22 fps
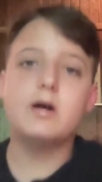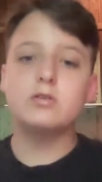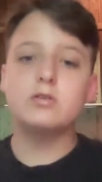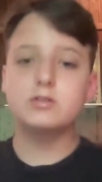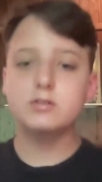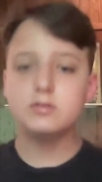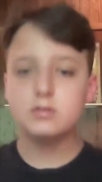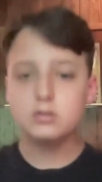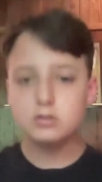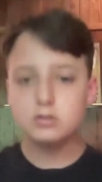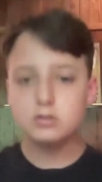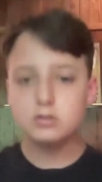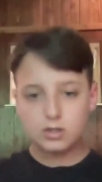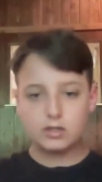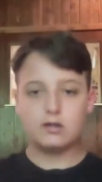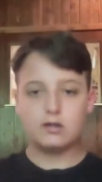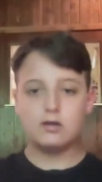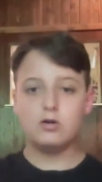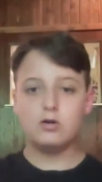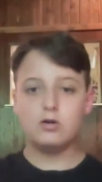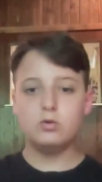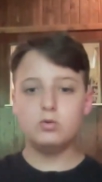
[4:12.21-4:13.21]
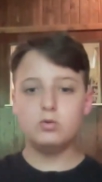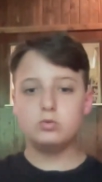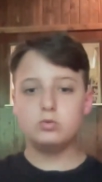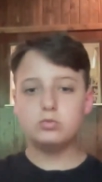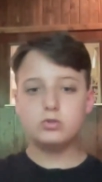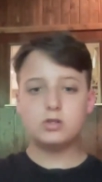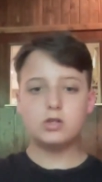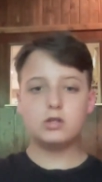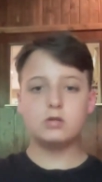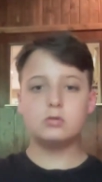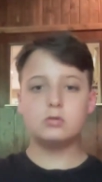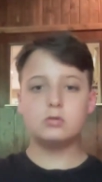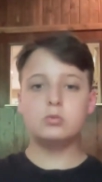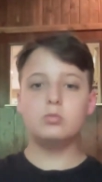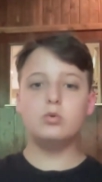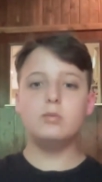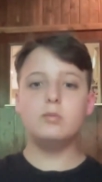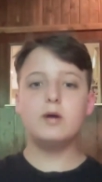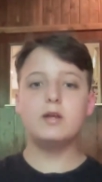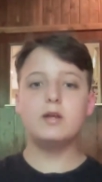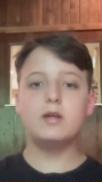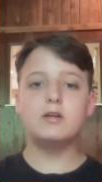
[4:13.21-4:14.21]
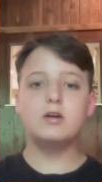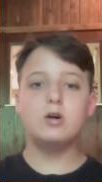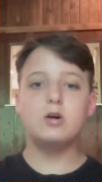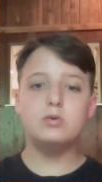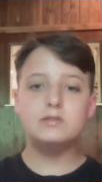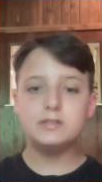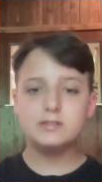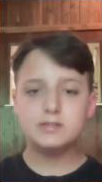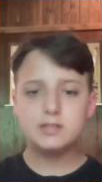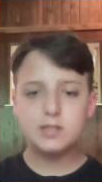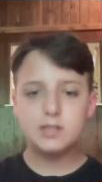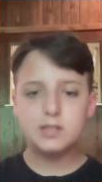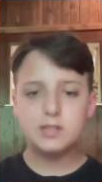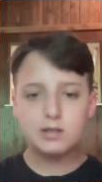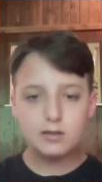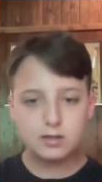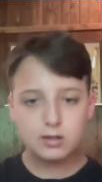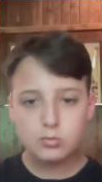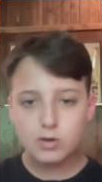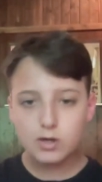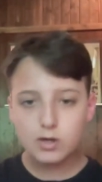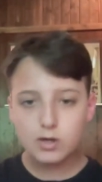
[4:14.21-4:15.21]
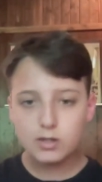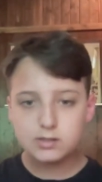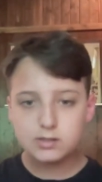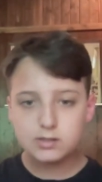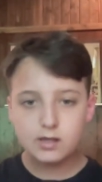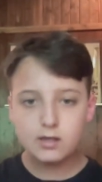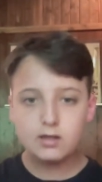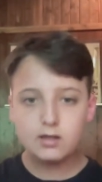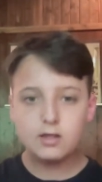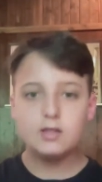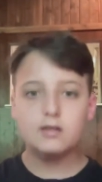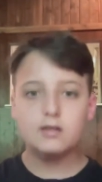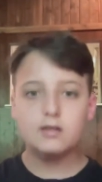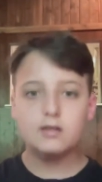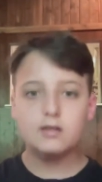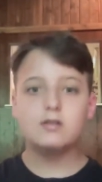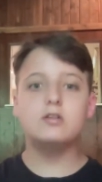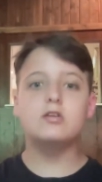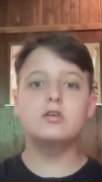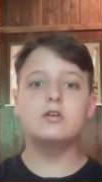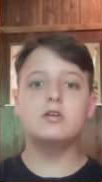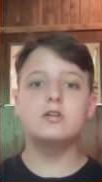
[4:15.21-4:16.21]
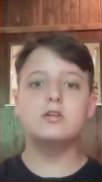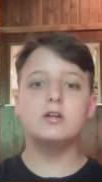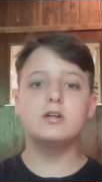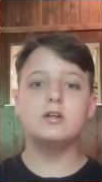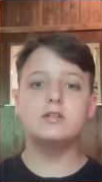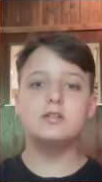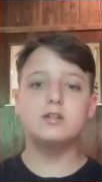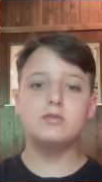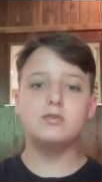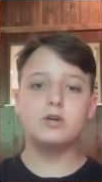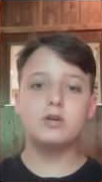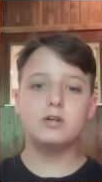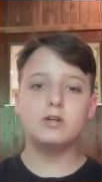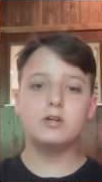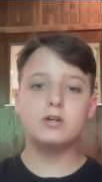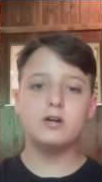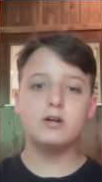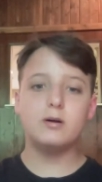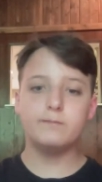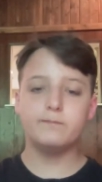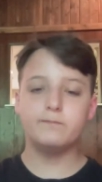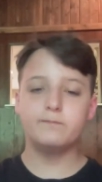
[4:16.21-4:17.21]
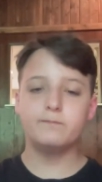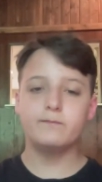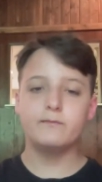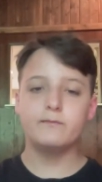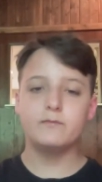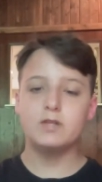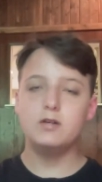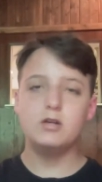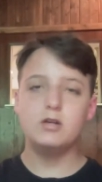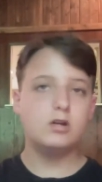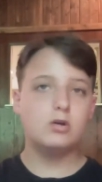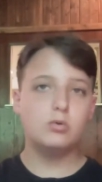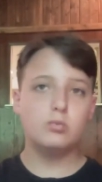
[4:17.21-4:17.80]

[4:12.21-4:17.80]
About how, you know, we might go witnessing and they might say that they're a different